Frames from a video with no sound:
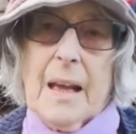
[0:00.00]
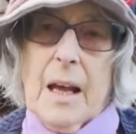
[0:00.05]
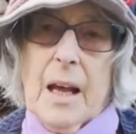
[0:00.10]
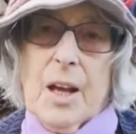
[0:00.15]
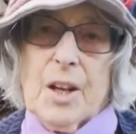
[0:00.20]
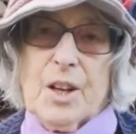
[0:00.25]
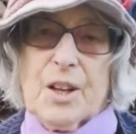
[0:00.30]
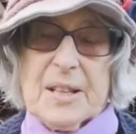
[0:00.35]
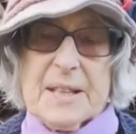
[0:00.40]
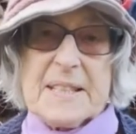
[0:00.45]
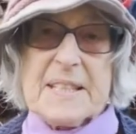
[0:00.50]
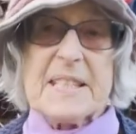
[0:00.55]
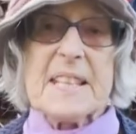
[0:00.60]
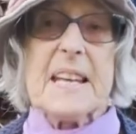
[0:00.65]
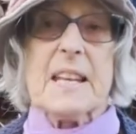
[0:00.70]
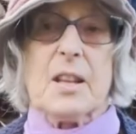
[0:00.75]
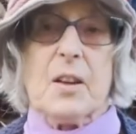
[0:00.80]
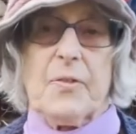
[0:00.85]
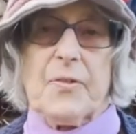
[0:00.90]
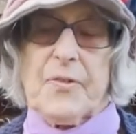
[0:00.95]
You can
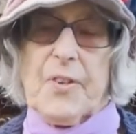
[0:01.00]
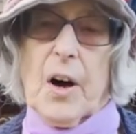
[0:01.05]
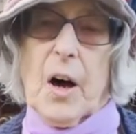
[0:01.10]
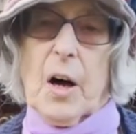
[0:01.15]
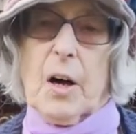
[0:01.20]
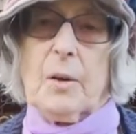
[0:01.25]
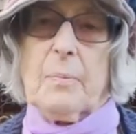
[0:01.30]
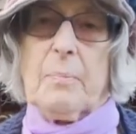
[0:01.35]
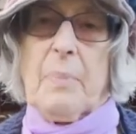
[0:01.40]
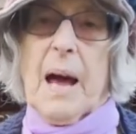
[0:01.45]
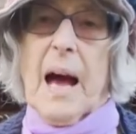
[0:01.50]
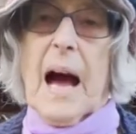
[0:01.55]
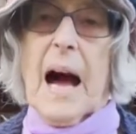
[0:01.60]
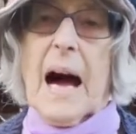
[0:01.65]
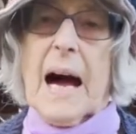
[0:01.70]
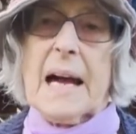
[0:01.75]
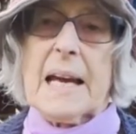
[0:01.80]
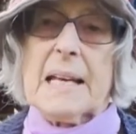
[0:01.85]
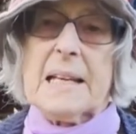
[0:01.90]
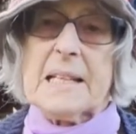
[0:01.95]
see the fern
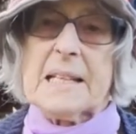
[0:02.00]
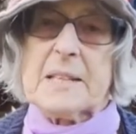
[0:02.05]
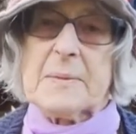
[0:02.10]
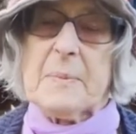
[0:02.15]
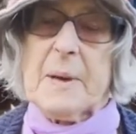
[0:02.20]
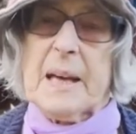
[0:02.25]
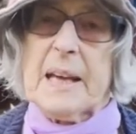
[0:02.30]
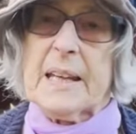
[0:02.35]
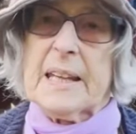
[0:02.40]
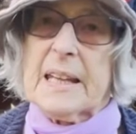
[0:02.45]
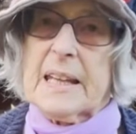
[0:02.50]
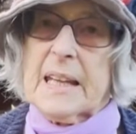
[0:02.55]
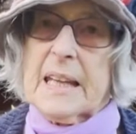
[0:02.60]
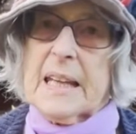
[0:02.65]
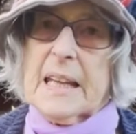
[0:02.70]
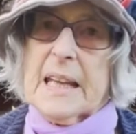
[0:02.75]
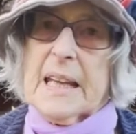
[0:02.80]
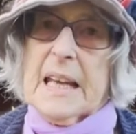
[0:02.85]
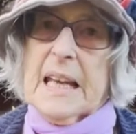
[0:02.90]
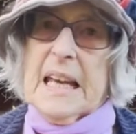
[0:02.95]
behind me.
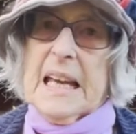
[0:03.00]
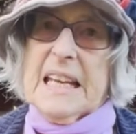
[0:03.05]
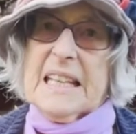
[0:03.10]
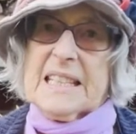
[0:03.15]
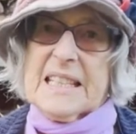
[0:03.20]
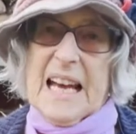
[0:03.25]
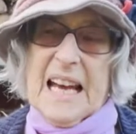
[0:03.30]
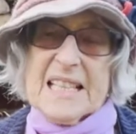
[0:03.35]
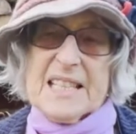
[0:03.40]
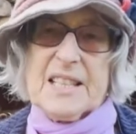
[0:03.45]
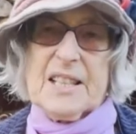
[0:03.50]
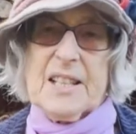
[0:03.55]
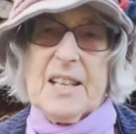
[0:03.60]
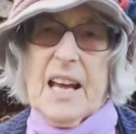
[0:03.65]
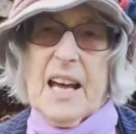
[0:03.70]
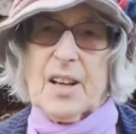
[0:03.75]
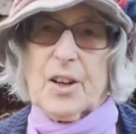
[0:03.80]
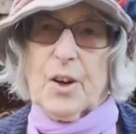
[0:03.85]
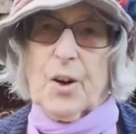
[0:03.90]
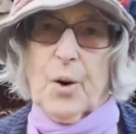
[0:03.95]
It hasn't
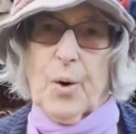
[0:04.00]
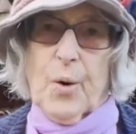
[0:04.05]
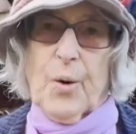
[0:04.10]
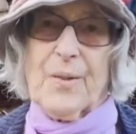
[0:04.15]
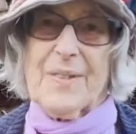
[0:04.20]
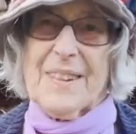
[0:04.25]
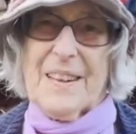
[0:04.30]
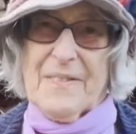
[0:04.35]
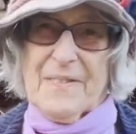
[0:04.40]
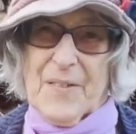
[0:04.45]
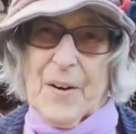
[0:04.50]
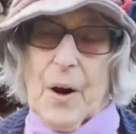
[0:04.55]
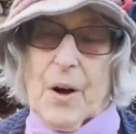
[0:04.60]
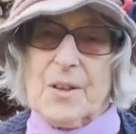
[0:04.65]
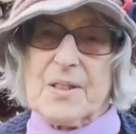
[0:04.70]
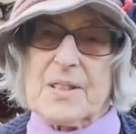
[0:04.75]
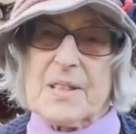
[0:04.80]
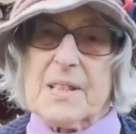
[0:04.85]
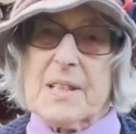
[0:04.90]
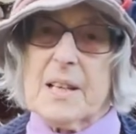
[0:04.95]
yet caught the
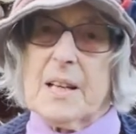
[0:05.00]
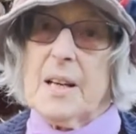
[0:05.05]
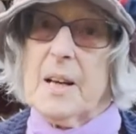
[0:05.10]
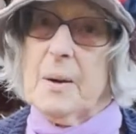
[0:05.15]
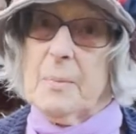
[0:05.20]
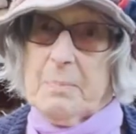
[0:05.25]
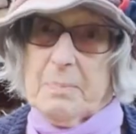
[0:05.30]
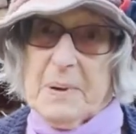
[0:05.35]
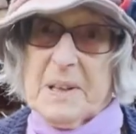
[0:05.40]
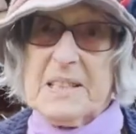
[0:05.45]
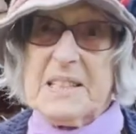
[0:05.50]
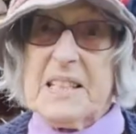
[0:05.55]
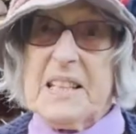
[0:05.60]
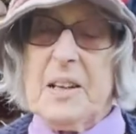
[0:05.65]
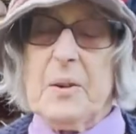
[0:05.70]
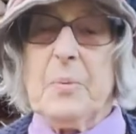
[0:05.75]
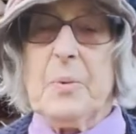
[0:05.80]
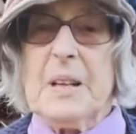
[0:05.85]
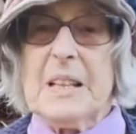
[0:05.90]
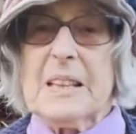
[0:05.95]
frost, but
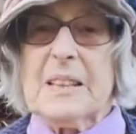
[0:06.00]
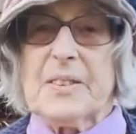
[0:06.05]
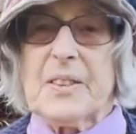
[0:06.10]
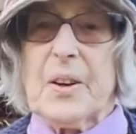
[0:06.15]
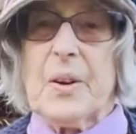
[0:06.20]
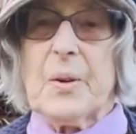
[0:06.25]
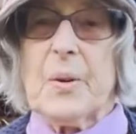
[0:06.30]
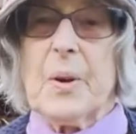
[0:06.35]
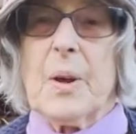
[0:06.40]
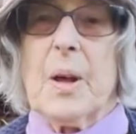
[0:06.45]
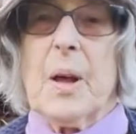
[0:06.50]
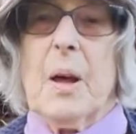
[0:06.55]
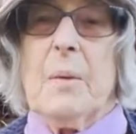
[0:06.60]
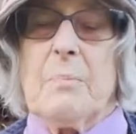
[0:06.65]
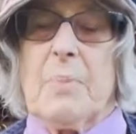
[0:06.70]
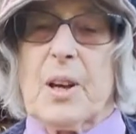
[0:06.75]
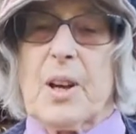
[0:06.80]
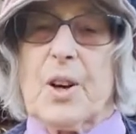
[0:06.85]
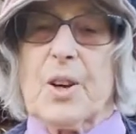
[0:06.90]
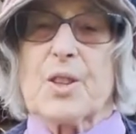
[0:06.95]
it will do
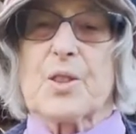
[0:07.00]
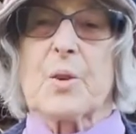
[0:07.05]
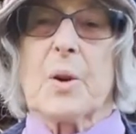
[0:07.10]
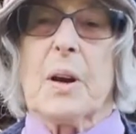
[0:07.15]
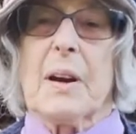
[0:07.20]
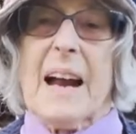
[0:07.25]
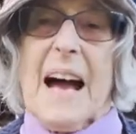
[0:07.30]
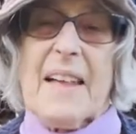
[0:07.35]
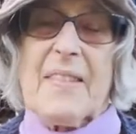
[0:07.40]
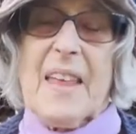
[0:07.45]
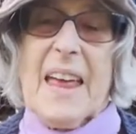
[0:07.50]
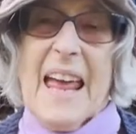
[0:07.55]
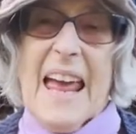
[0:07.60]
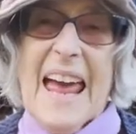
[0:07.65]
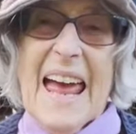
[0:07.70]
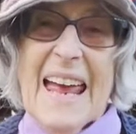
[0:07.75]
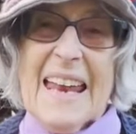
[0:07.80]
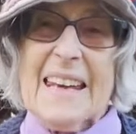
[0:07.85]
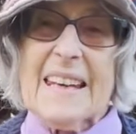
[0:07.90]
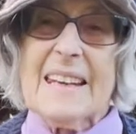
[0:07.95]
because we're at the
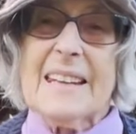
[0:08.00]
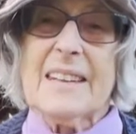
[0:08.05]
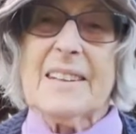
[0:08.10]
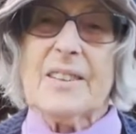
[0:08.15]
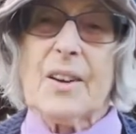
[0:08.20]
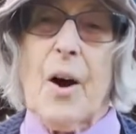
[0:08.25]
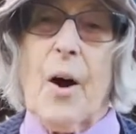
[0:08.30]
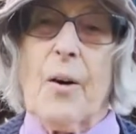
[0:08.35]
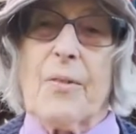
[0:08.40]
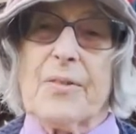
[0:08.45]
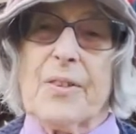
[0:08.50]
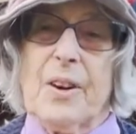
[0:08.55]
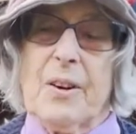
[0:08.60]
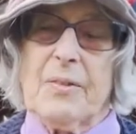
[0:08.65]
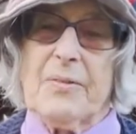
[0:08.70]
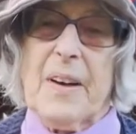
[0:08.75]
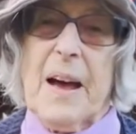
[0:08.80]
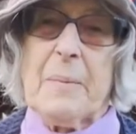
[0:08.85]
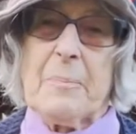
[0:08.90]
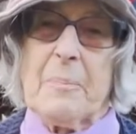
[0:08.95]
end of
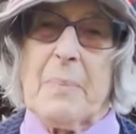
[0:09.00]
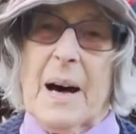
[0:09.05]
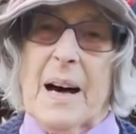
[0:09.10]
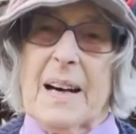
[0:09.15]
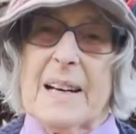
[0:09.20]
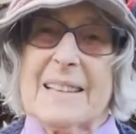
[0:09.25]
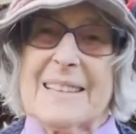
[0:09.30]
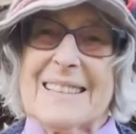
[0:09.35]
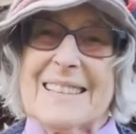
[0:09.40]
November.